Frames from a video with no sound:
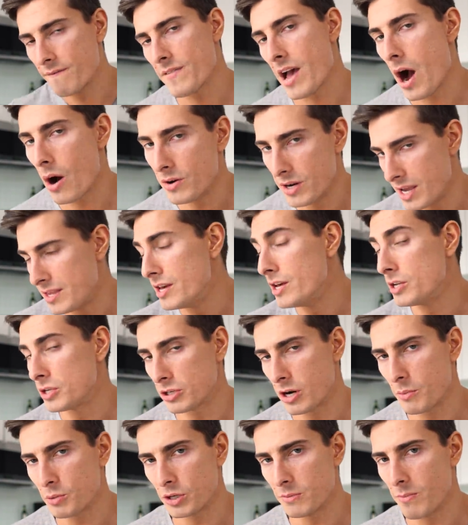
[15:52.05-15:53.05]
found in the
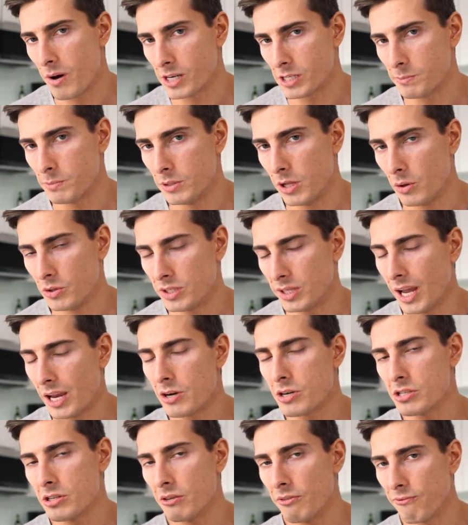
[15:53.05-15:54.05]
description box below to get
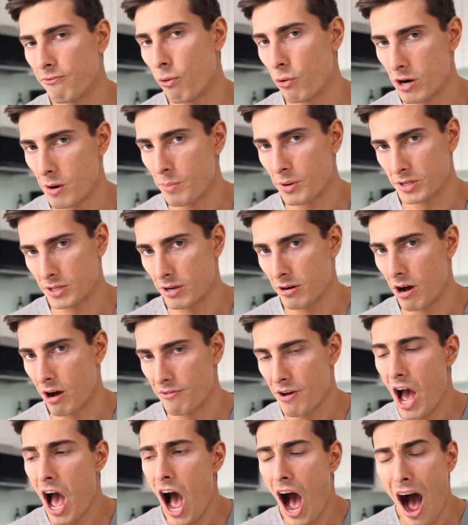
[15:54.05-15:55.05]
yourself 40%
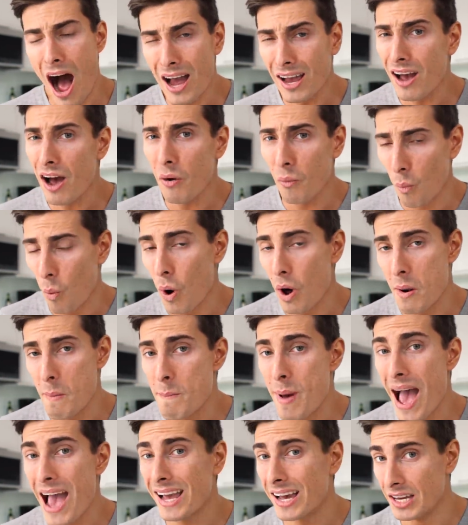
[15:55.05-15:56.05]
off. I got one
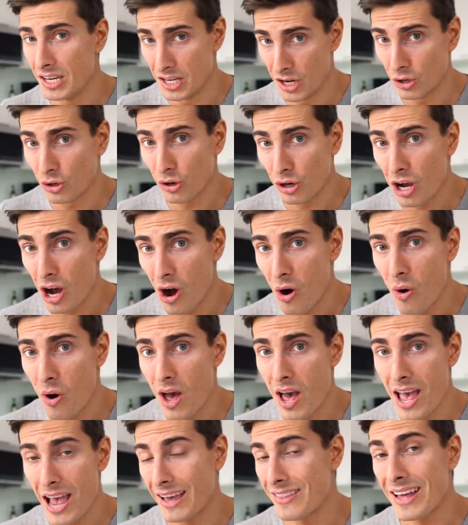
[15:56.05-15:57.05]
bag a year
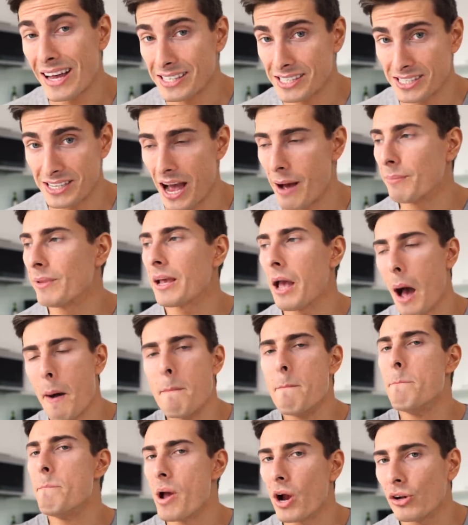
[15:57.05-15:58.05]
ago, and that's,
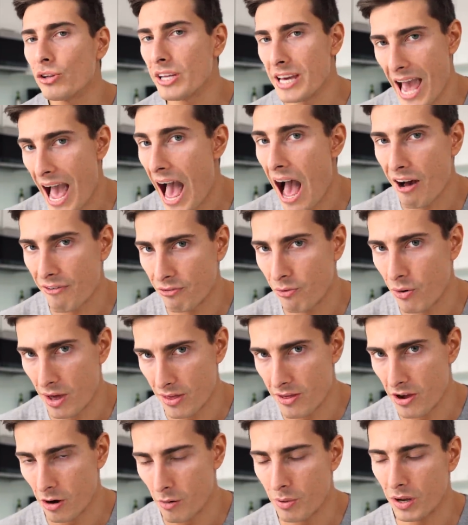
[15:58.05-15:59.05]
I'm barely halfway
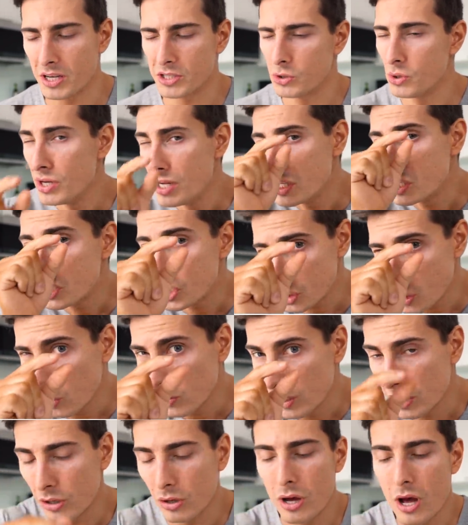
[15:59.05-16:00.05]
there, because you need so
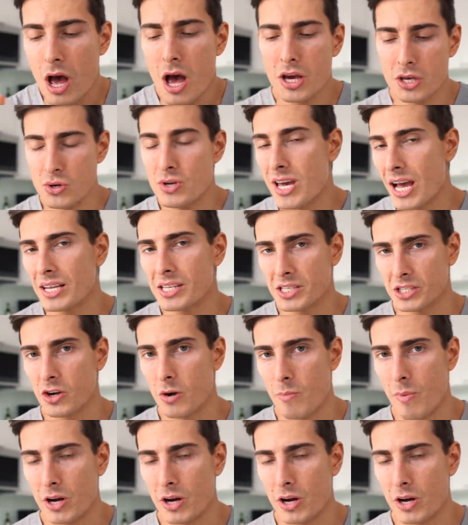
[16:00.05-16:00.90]
little, you get so